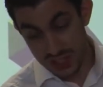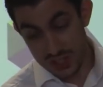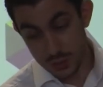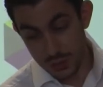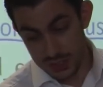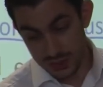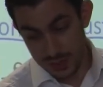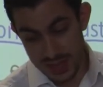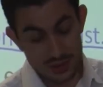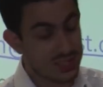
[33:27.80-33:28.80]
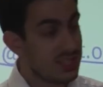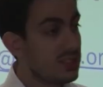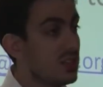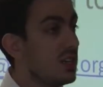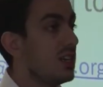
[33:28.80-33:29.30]
So that's what we're doing about
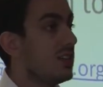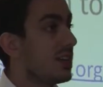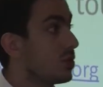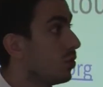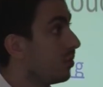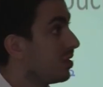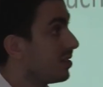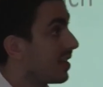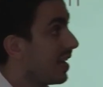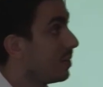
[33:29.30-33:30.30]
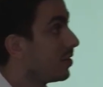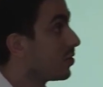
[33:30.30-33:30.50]
it. That's all I'm going to say,